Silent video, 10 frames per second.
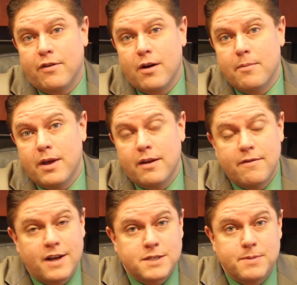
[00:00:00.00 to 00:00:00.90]
from an
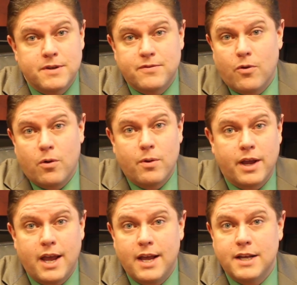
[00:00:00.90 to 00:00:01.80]
investments, four oh one
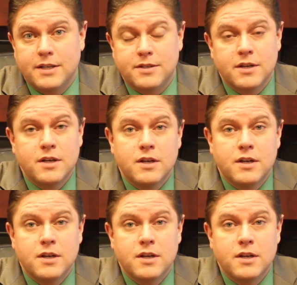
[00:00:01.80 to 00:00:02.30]
Ks,